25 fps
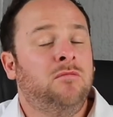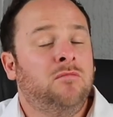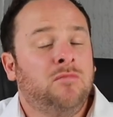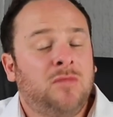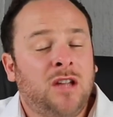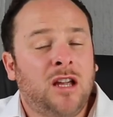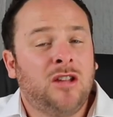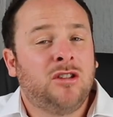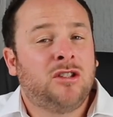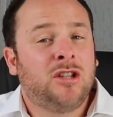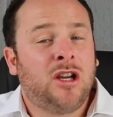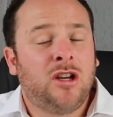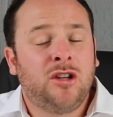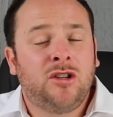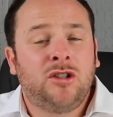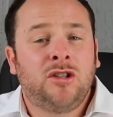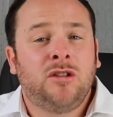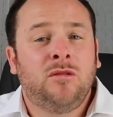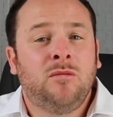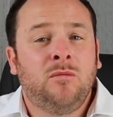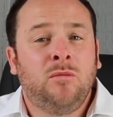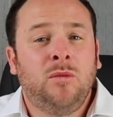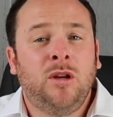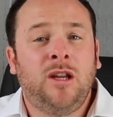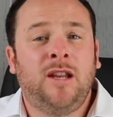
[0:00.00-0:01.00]
Get in touch,
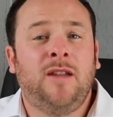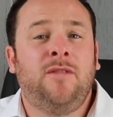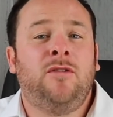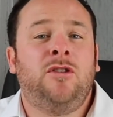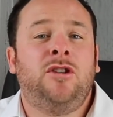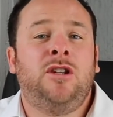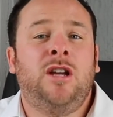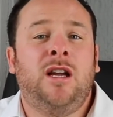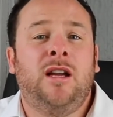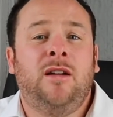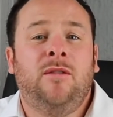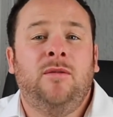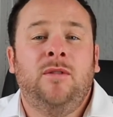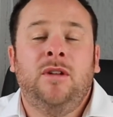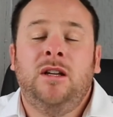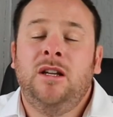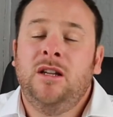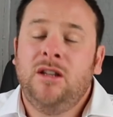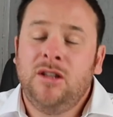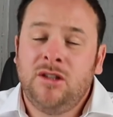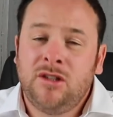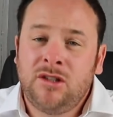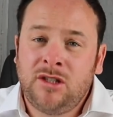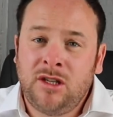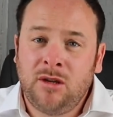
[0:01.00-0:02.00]
we can have a chat,
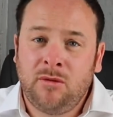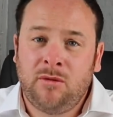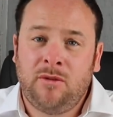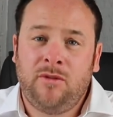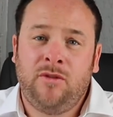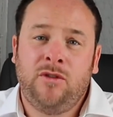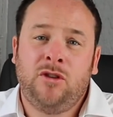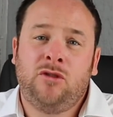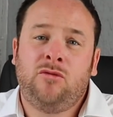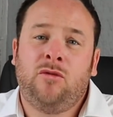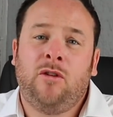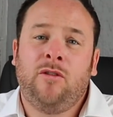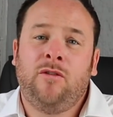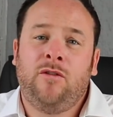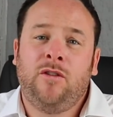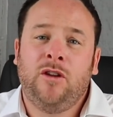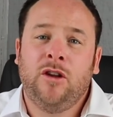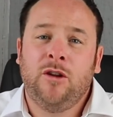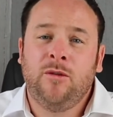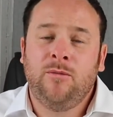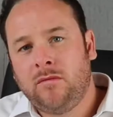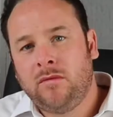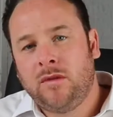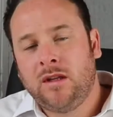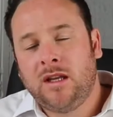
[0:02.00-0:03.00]
see what if it's right for
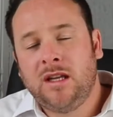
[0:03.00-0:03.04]
you.